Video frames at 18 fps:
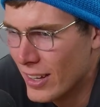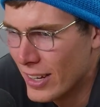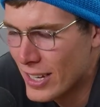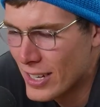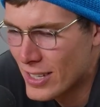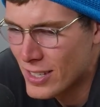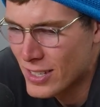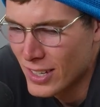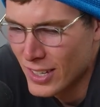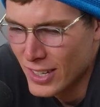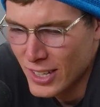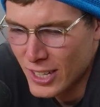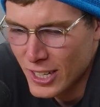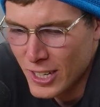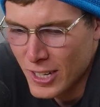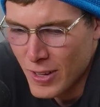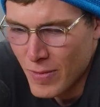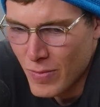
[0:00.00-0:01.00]
Like
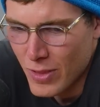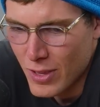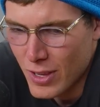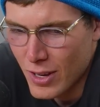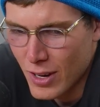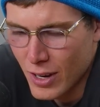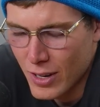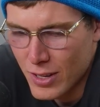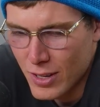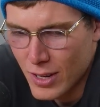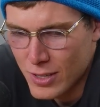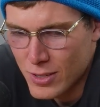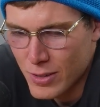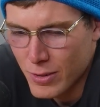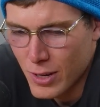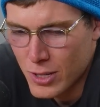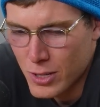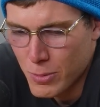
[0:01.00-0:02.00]
as
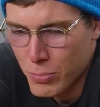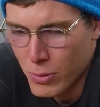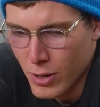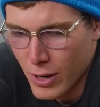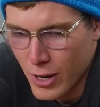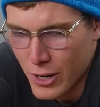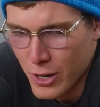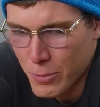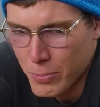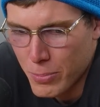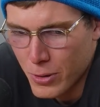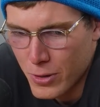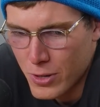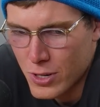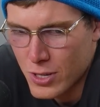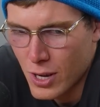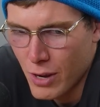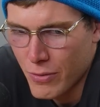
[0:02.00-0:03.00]
a player, you
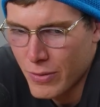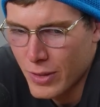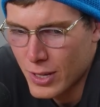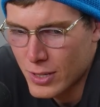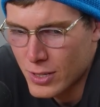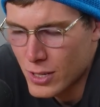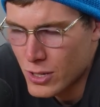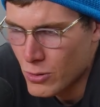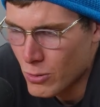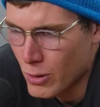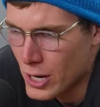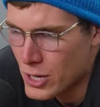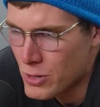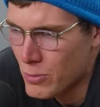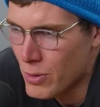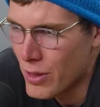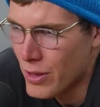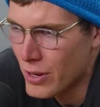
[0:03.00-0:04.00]
put yourself in that
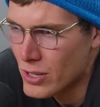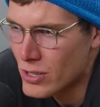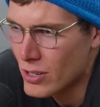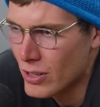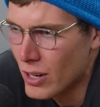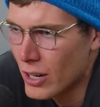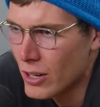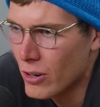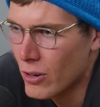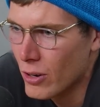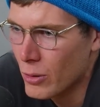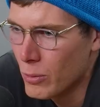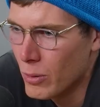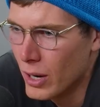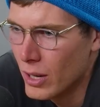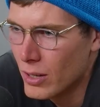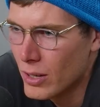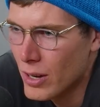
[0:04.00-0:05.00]
situation where things are not going
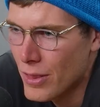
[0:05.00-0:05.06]
well.